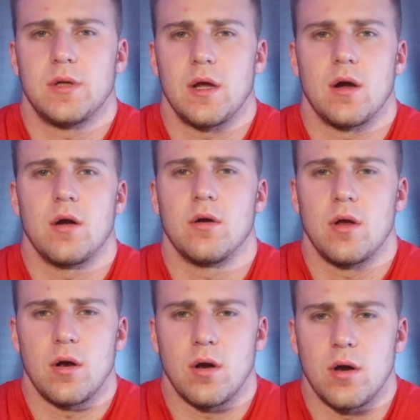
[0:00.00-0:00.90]
They
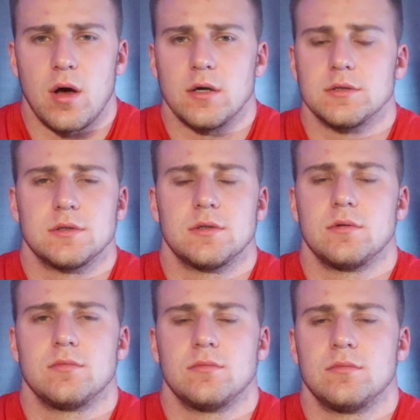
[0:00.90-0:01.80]
are lost.
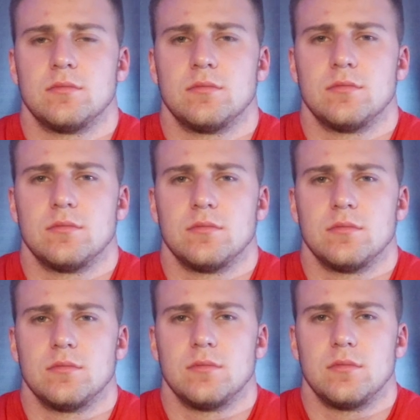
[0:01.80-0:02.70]

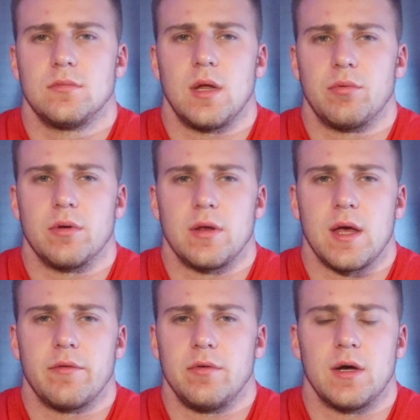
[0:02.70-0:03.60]
They
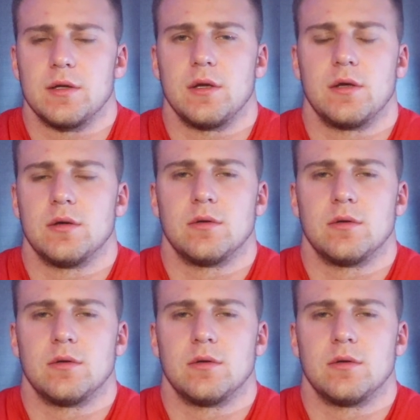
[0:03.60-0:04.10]
really have nothing.